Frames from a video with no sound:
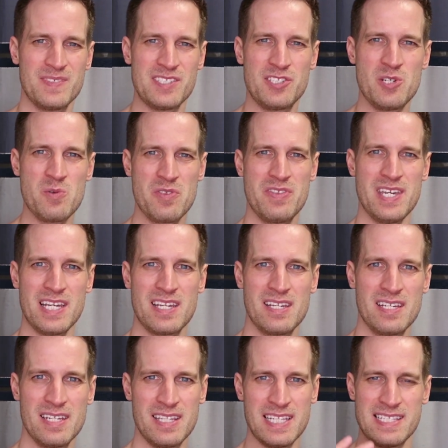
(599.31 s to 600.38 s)
is too
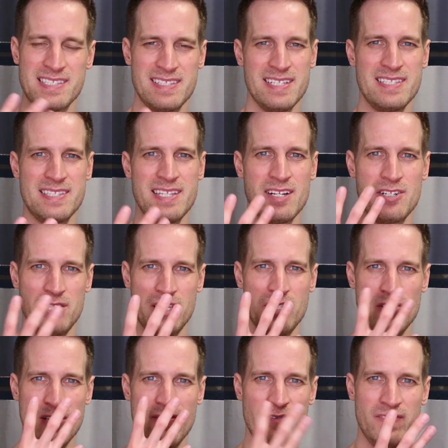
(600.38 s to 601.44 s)
thick, that sits there, that
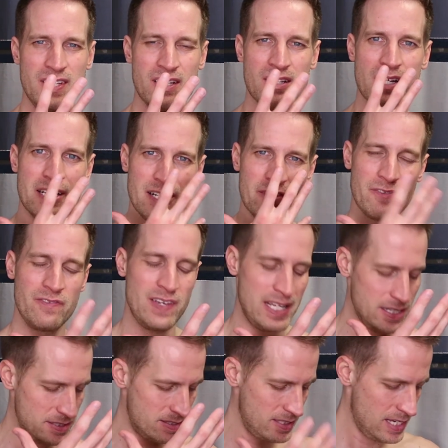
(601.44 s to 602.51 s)
you can feel on your
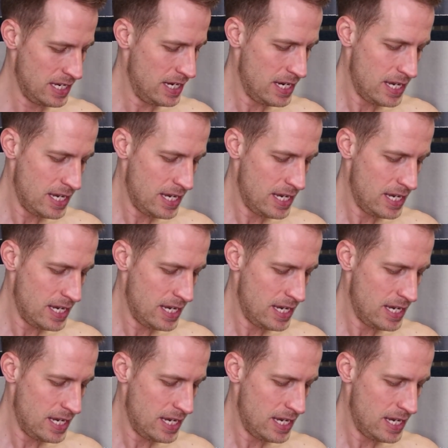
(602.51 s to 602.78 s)
face.